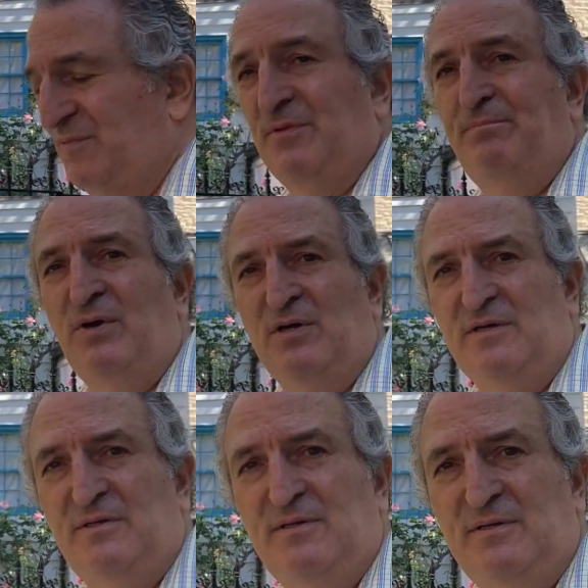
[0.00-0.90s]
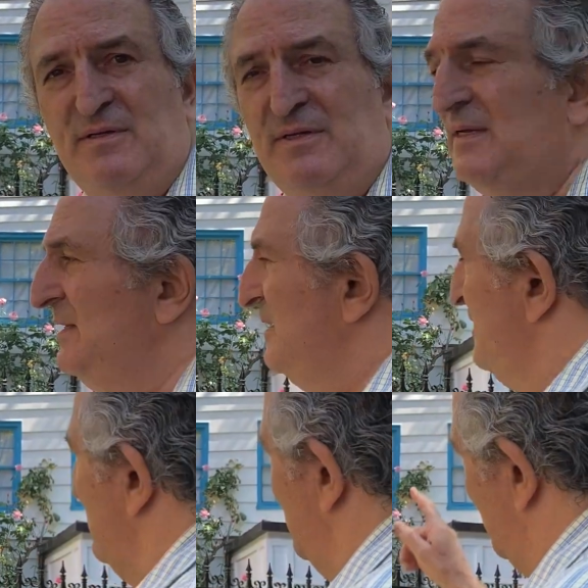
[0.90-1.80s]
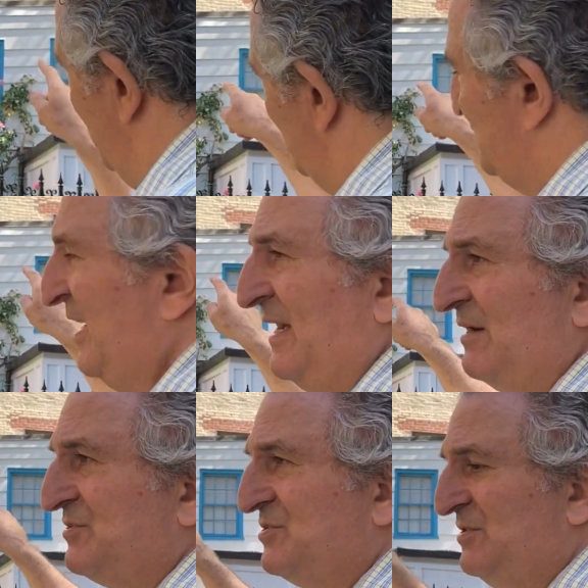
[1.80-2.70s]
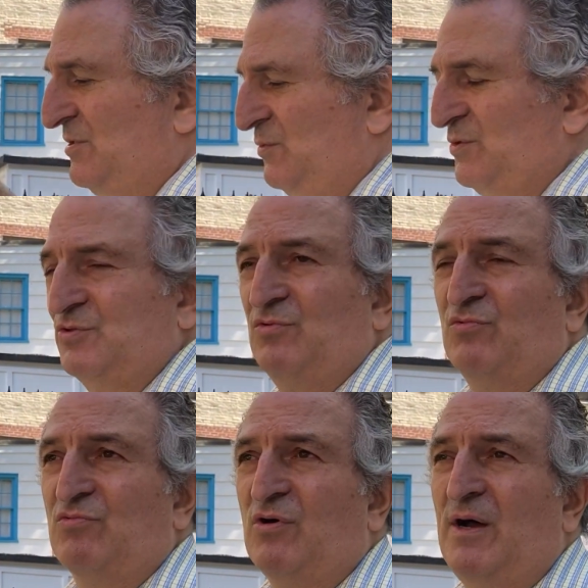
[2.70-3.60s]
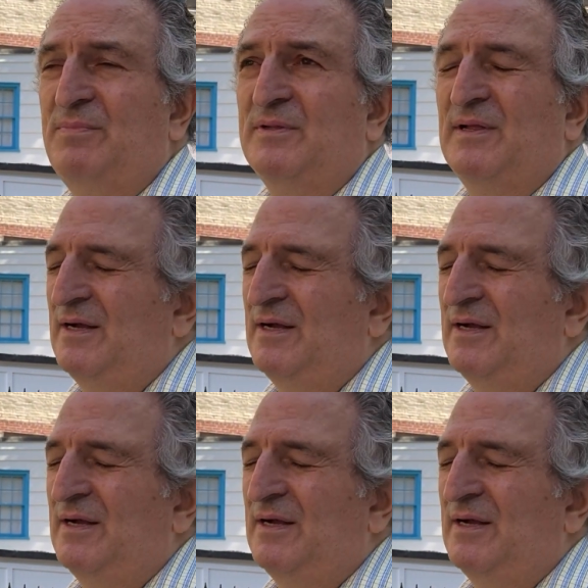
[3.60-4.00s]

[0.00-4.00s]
for the book, this house was Margaret